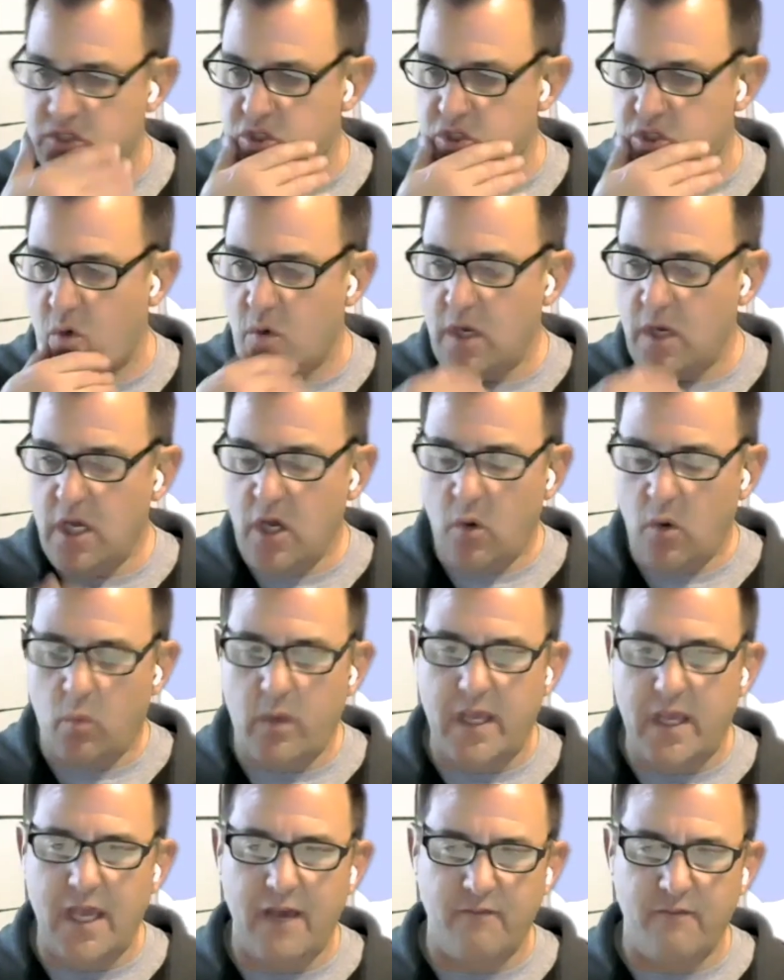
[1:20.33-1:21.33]
So
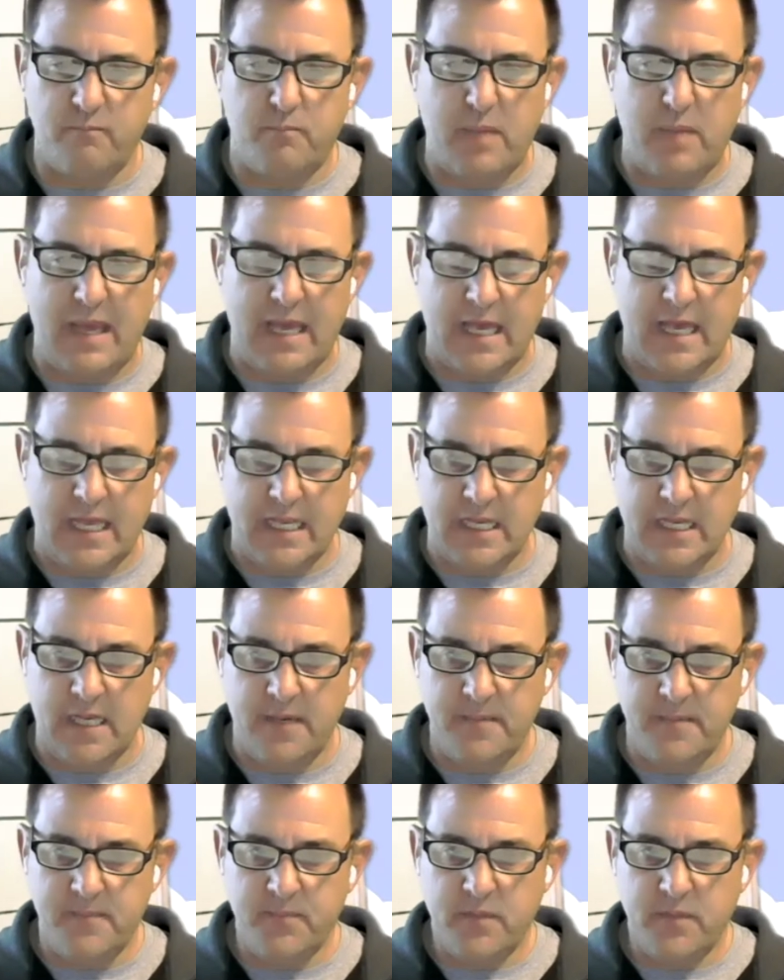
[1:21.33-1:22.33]
we have
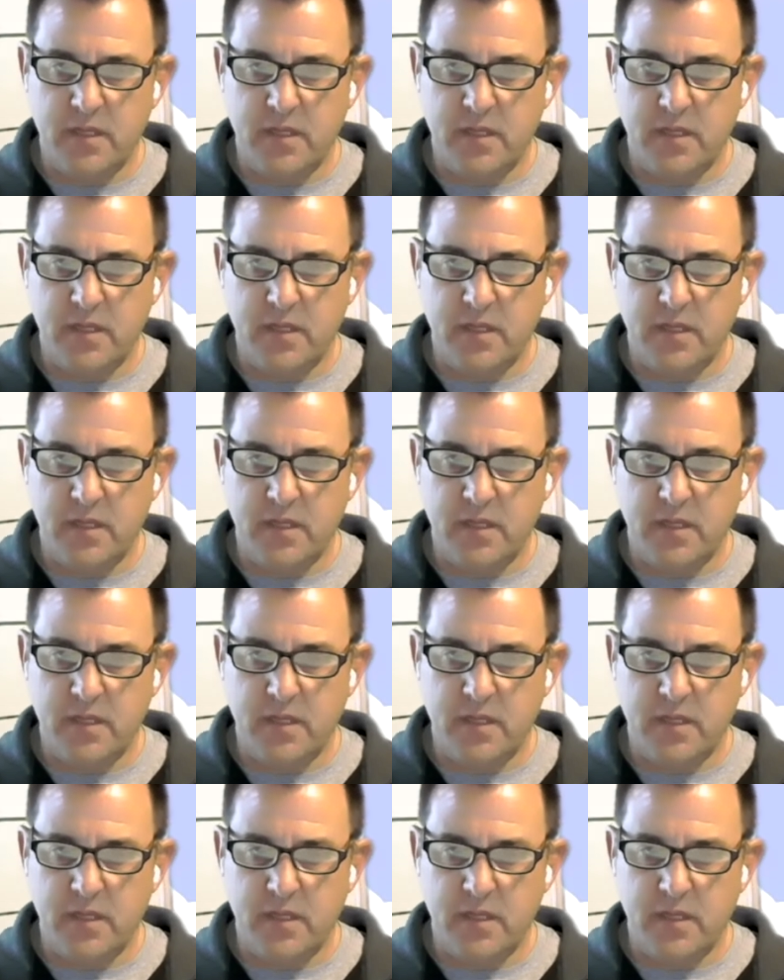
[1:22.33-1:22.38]
been